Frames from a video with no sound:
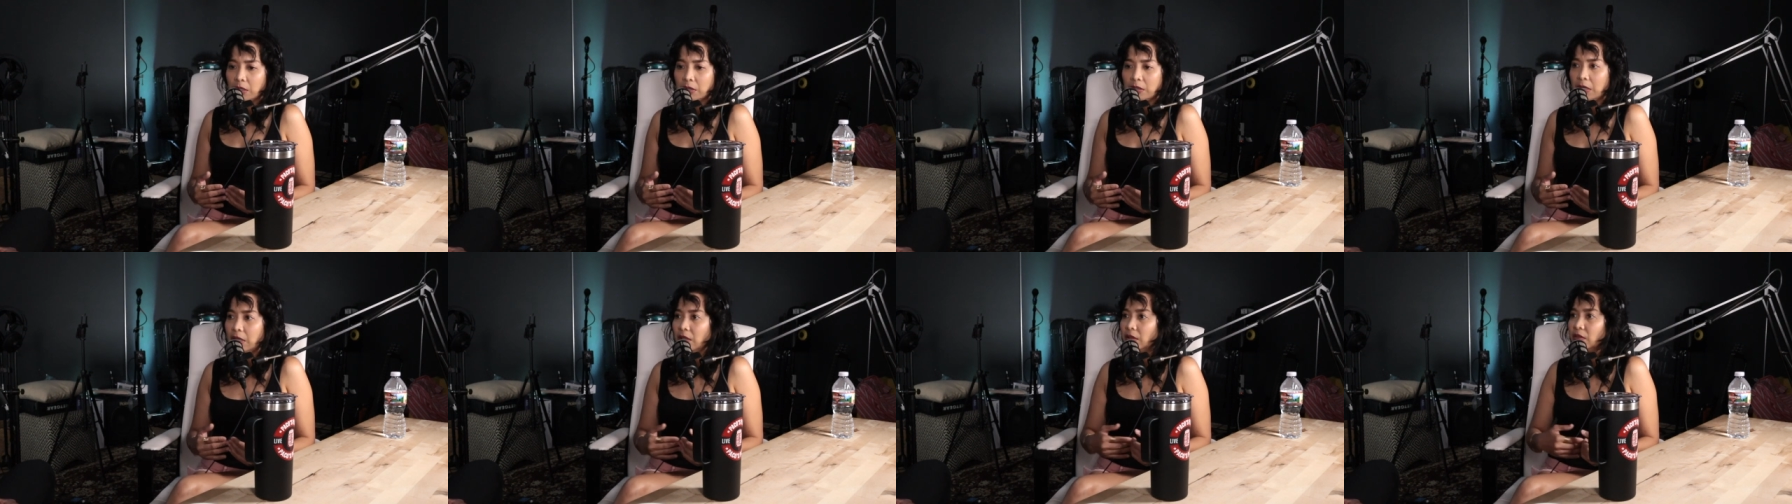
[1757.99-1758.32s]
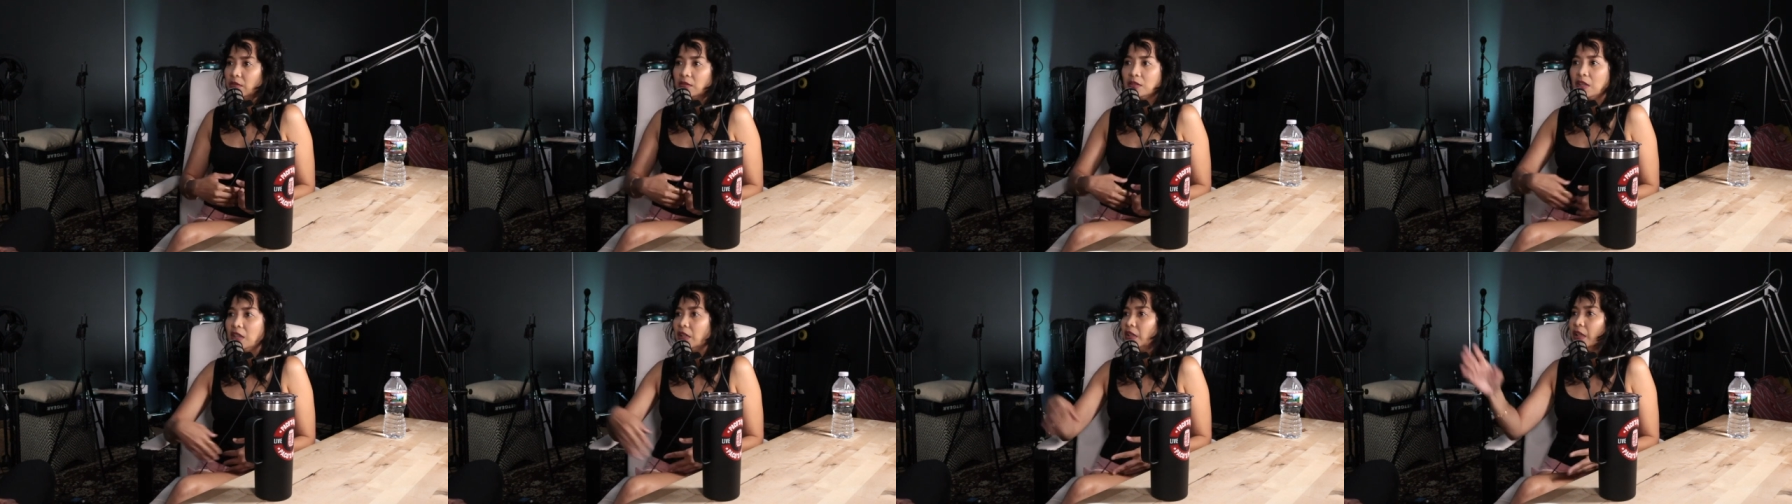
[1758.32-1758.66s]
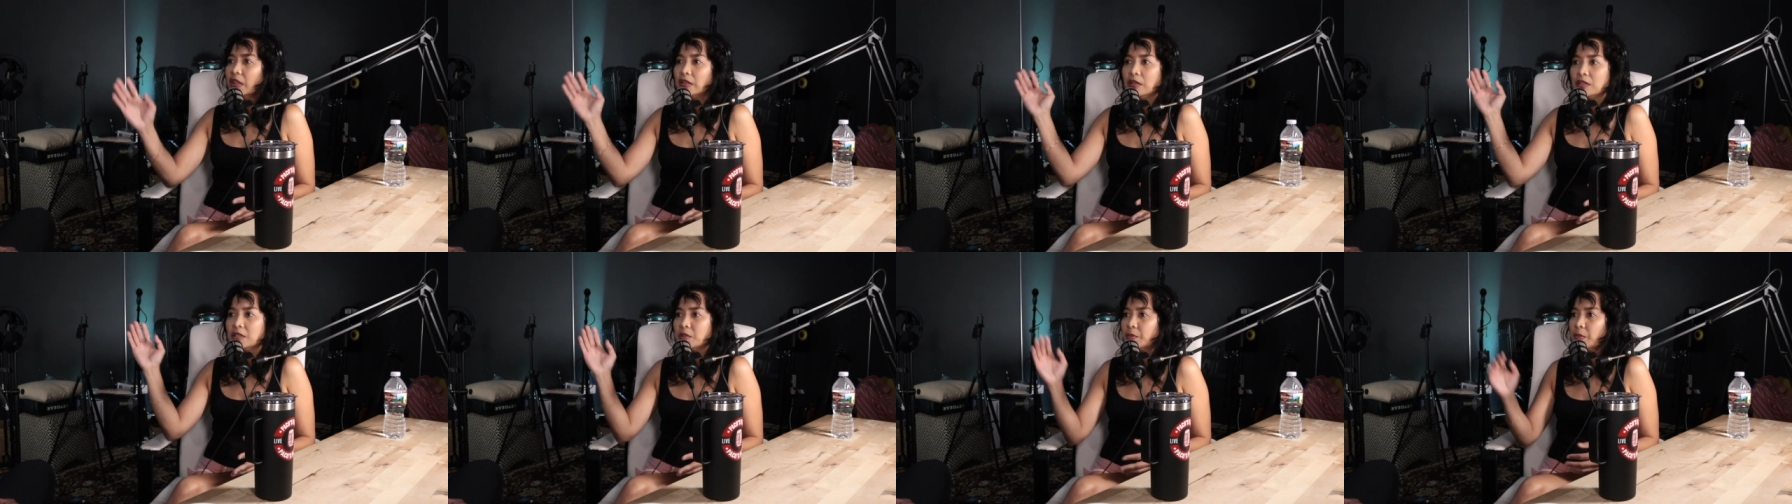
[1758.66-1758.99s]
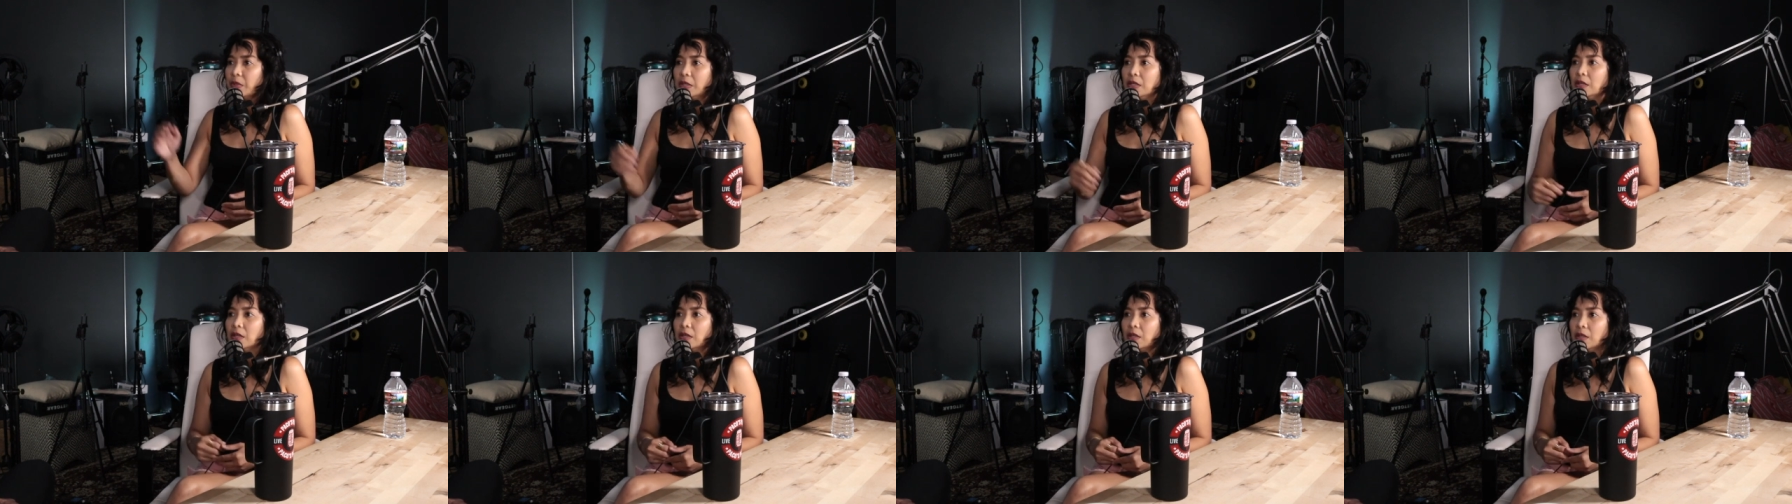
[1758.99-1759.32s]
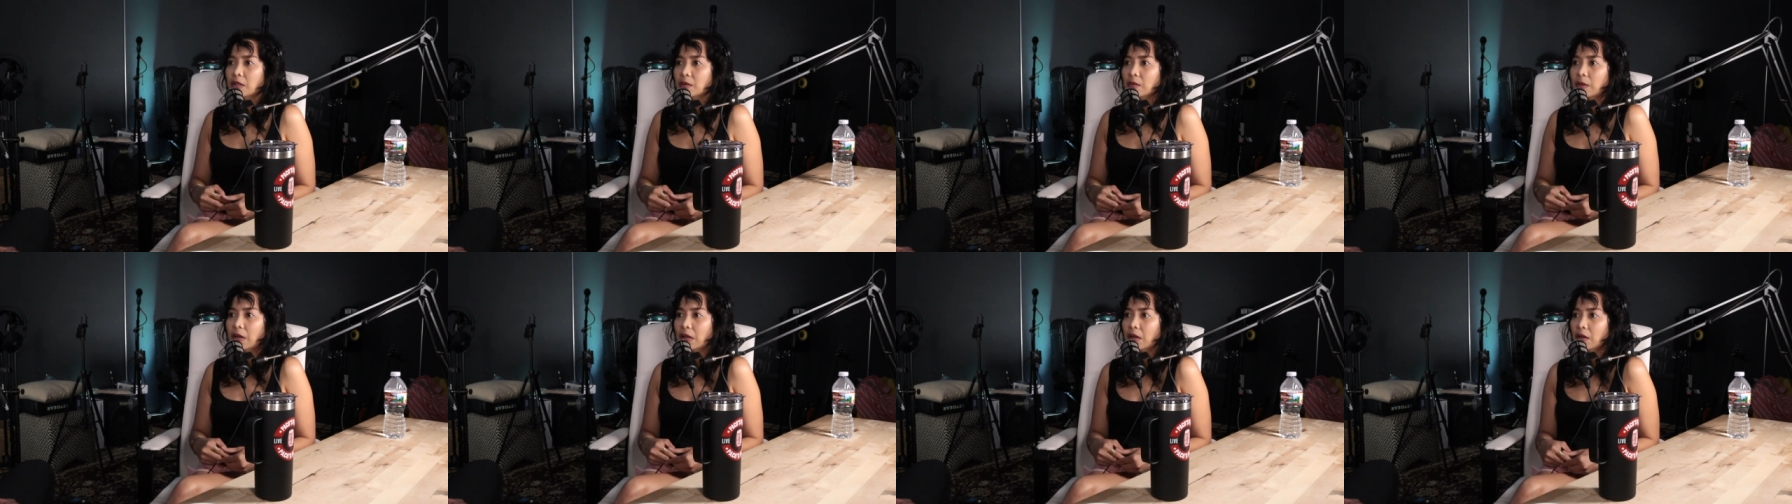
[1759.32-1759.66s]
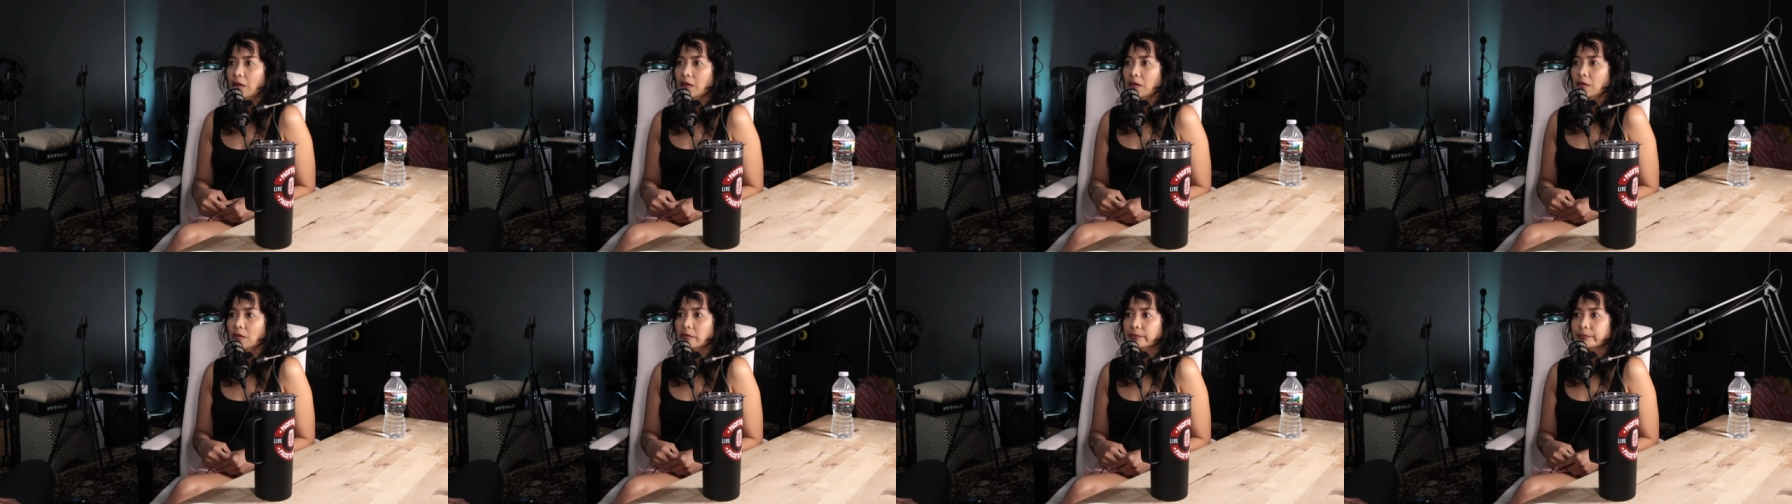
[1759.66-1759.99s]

they they let us be. Parang,